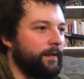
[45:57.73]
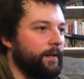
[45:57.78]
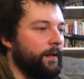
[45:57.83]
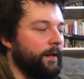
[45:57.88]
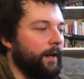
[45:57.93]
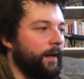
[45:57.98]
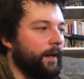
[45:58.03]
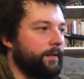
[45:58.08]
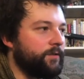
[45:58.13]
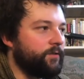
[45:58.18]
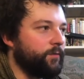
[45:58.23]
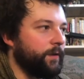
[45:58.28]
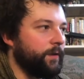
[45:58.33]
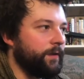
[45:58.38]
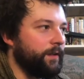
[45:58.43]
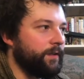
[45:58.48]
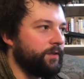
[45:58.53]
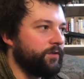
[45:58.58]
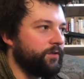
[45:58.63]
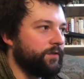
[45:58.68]
it's
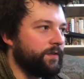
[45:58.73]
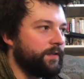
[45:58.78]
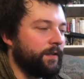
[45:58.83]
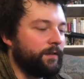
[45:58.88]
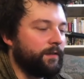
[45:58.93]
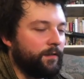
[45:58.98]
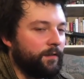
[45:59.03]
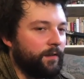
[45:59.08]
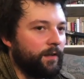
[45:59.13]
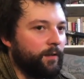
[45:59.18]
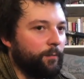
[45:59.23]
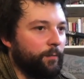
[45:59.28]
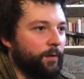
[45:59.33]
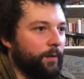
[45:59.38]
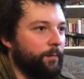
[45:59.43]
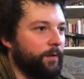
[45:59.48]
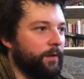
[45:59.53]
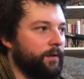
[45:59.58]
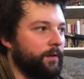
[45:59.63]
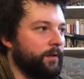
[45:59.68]
really interesting to think
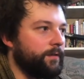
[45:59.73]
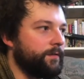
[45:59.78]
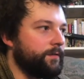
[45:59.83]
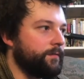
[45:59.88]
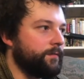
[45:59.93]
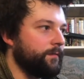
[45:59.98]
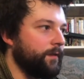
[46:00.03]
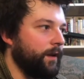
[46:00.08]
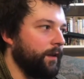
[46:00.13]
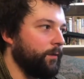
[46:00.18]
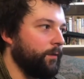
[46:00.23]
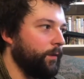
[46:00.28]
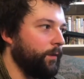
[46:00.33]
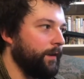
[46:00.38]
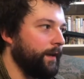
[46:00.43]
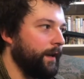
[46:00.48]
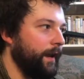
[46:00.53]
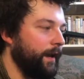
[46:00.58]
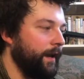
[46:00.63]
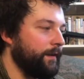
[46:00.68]
about, because on the
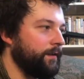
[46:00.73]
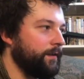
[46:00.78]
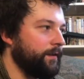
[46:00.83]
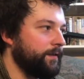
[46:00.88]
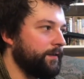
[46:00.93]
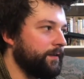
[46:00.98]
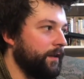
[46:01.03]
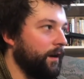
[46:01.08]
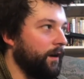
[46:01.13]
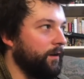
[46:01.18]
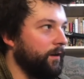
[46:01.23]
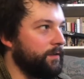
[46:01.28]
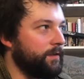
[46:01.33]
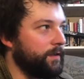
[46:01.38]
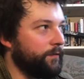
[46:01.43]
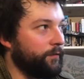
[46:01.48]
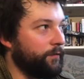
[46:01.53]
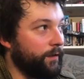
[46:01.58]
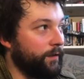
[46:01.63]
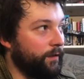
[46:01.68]
one hand you could say, oh,
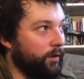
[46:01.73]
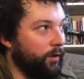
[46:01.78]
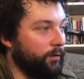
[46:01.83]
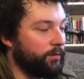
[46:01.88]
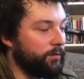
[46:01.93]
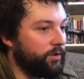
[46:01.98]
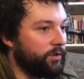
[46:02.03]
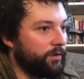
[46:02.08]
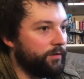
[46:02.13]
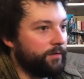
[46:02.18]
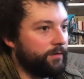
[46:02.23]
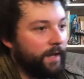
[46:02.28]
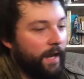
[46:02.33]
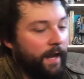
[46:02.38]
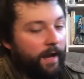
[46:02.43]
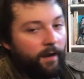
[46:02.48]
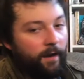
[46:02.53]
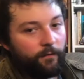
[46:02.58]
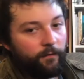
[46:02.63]
different cultures have